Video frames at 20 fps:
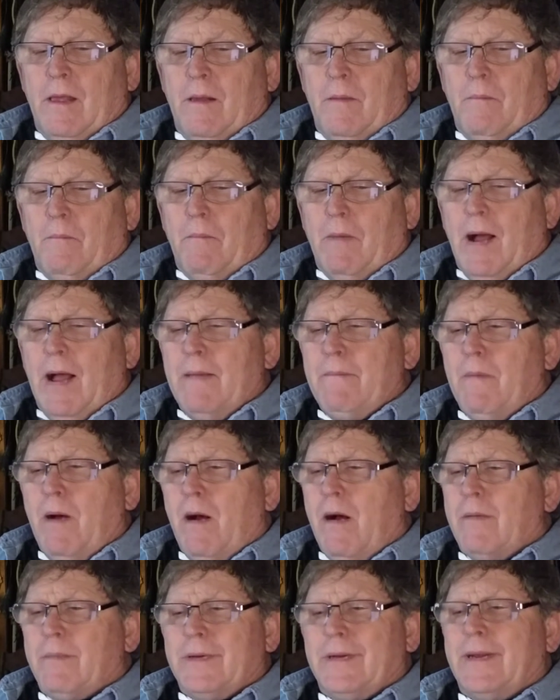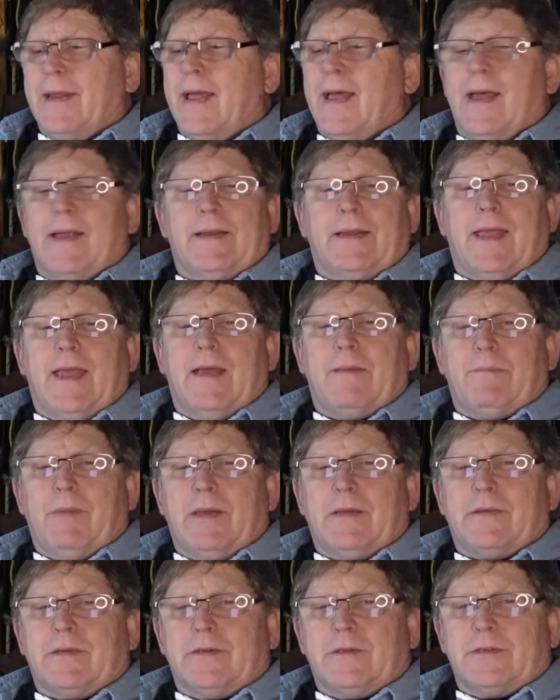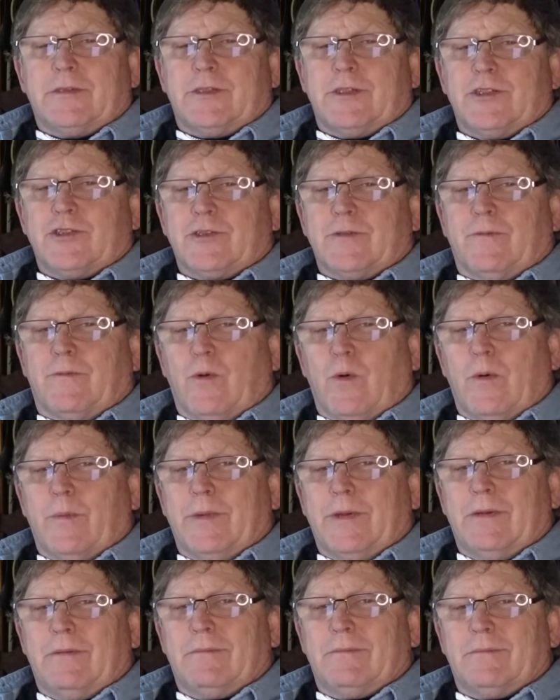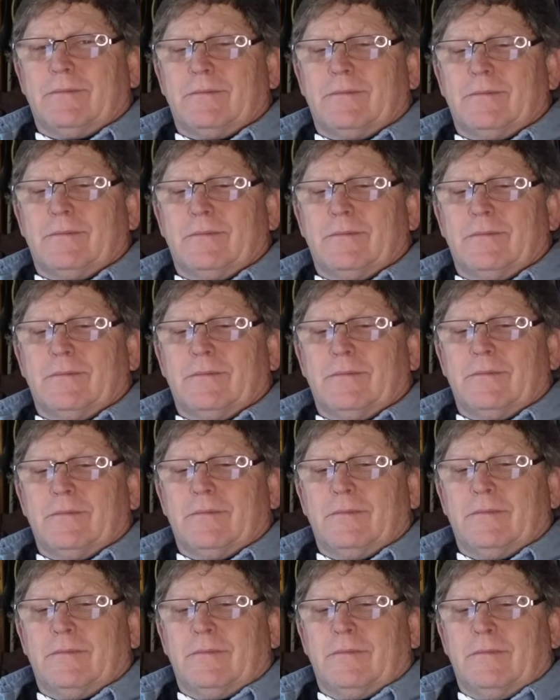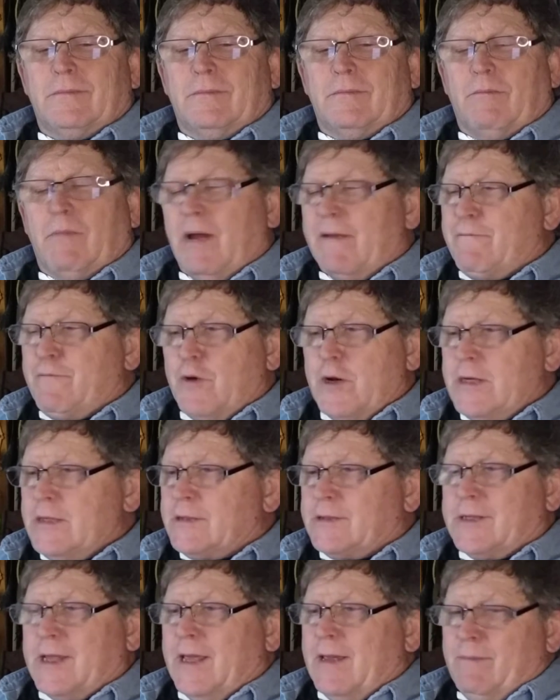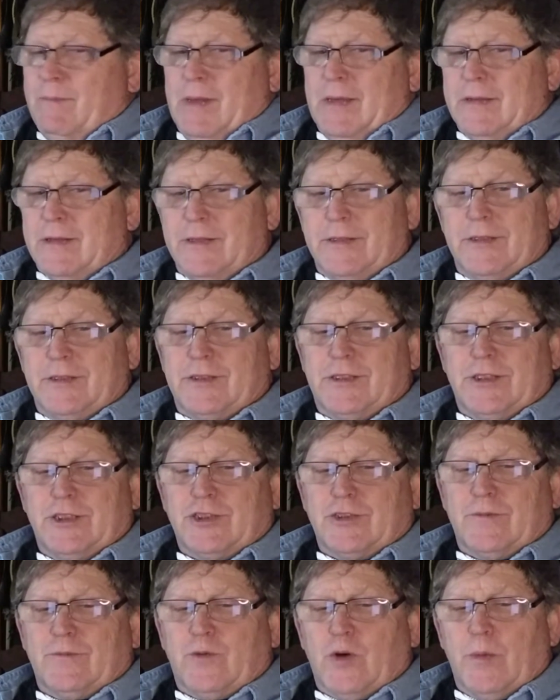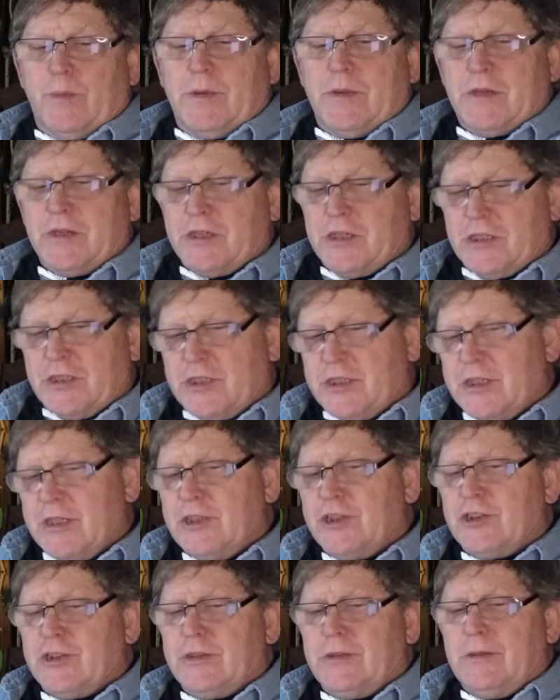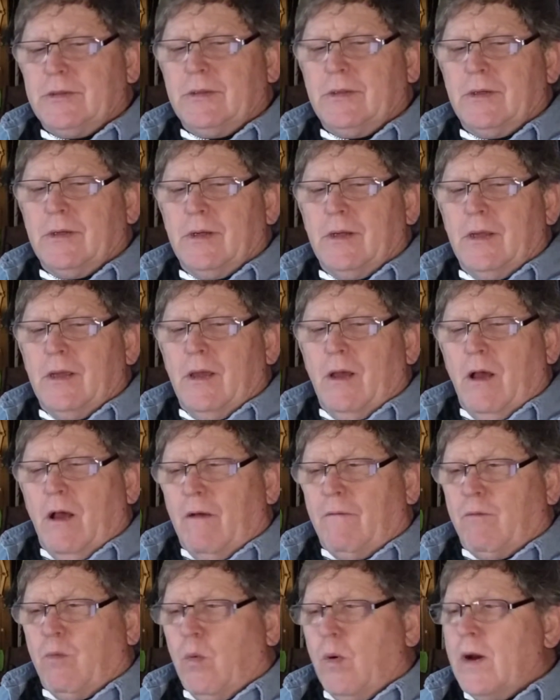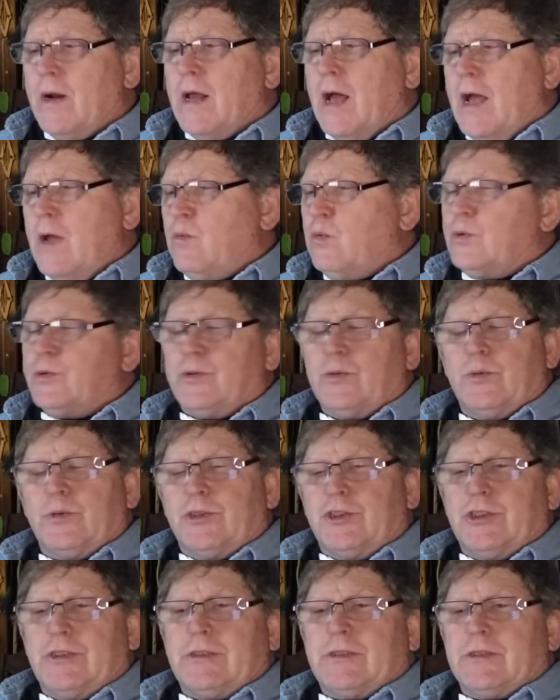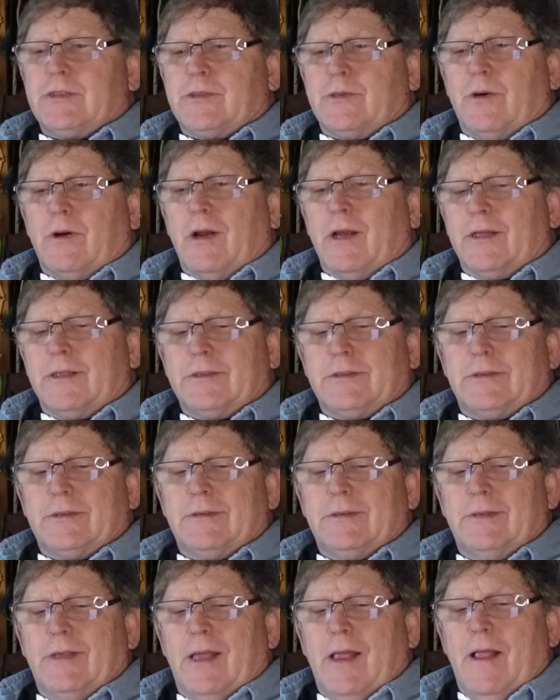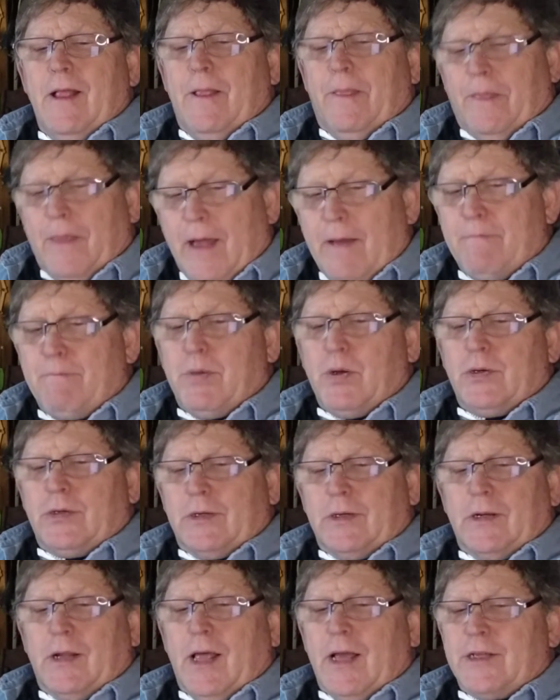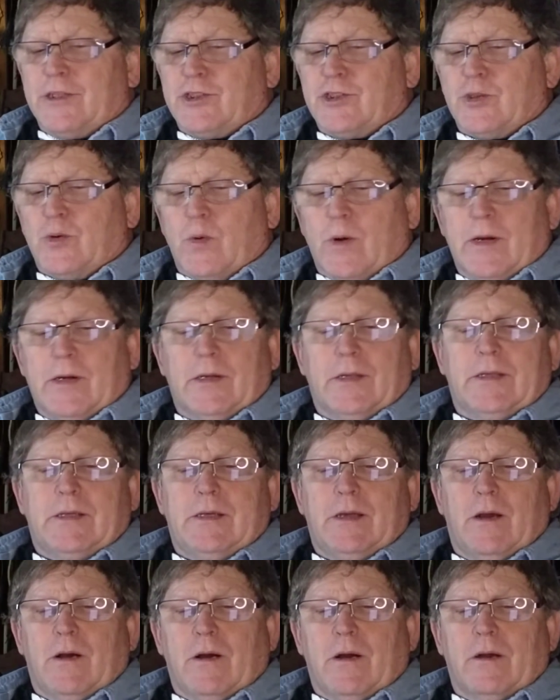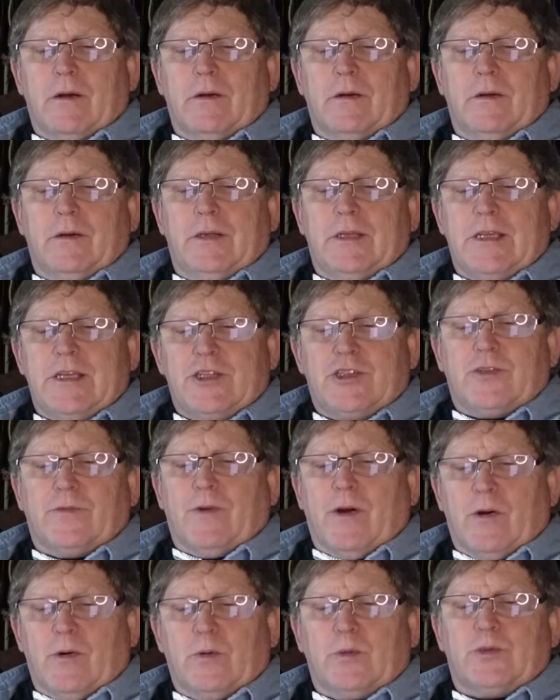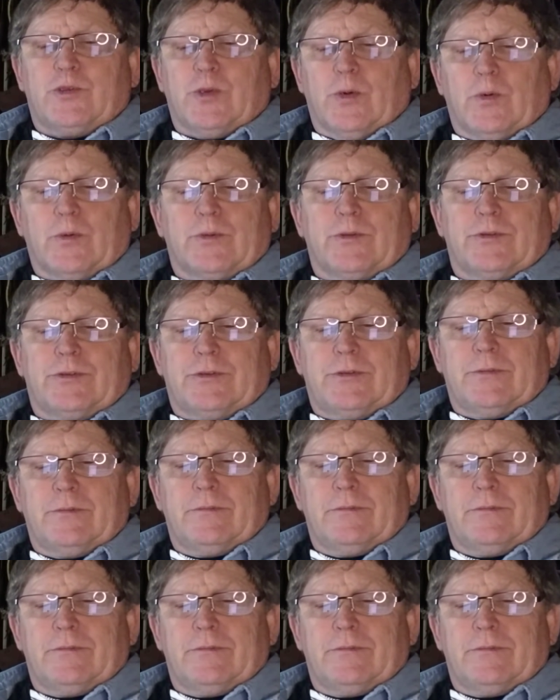My mom and dad can't make the decision for me. My friends can't make the decision for me. The decision of what I will do with Jesus Christ, that burden lies squarely on each of our own shoulders.